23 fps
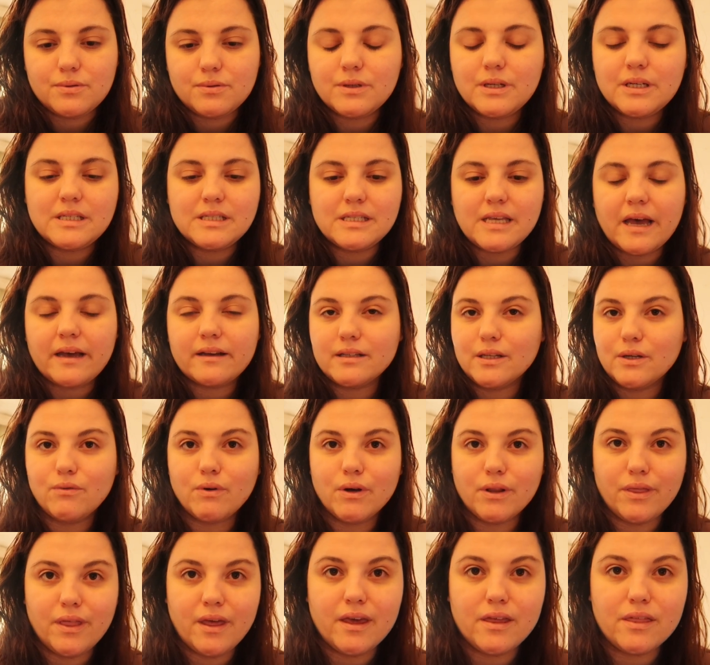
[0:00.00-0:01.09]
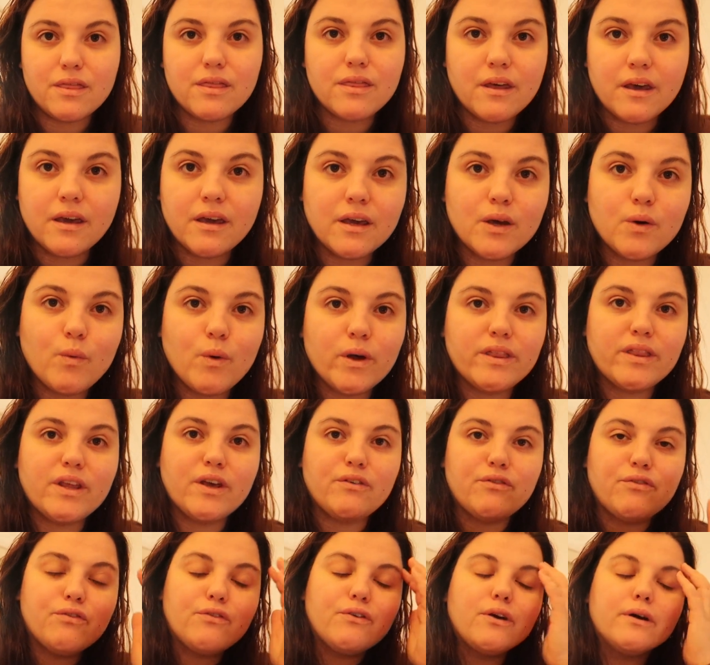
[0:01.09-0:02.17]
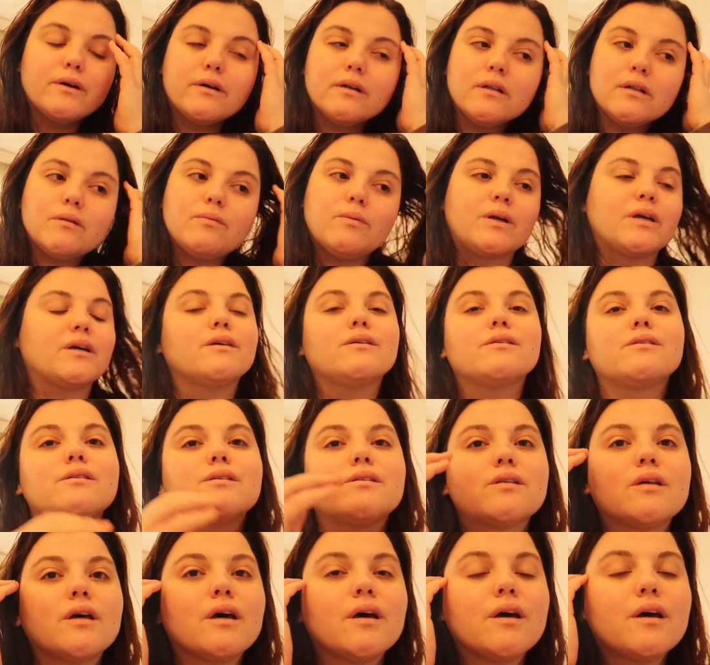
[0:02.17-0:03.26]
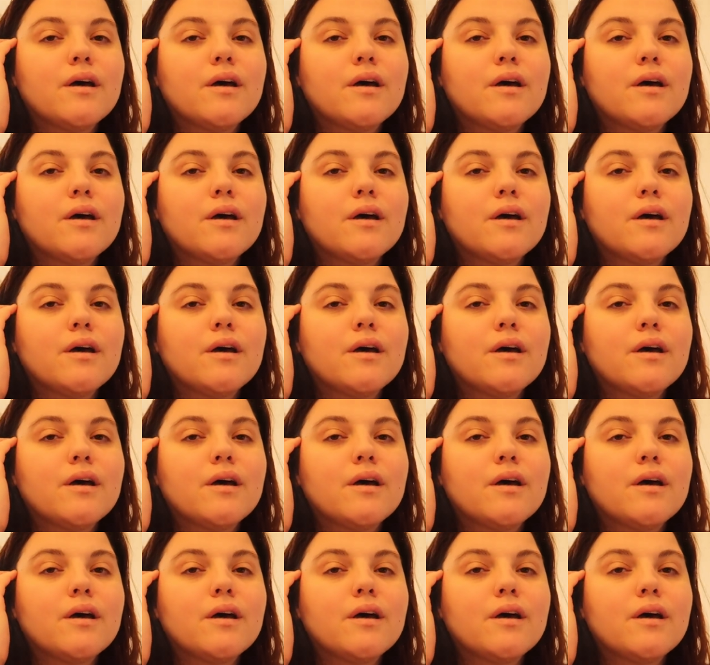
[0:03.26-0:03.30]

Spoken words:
exactly what they think, what they feel, because